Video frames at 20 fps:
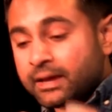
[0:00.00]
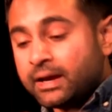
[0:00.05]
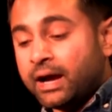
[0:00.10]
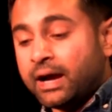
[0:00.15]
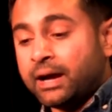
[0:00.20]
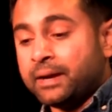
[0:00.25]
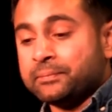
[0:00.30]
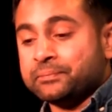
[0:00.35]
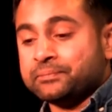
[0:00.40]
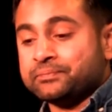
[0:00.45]

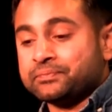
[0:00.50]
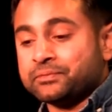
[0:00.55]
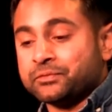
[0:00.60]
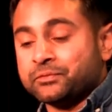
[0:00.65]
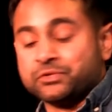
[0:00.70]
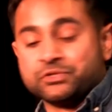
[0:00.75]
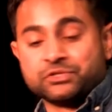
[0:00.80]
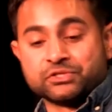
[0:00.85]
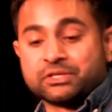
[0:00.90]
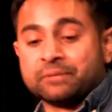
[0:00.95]

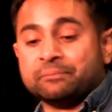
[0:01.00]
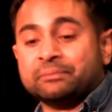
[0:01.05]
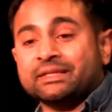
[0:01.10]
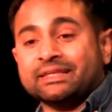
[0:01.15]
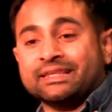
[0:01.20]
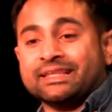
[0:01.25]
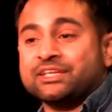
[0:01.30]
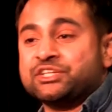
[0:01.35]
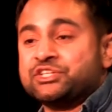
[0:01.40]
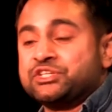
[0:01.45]
were just
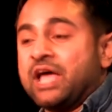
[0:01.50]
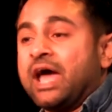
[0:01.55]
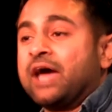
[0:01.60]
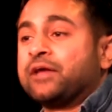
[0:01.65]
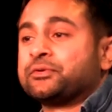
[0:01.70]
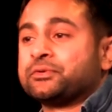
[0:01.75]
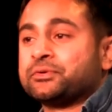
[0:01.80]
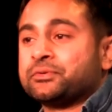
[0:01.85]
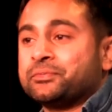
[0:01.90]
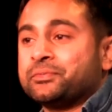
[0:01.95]
completely
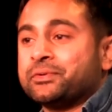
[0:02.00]
shattered.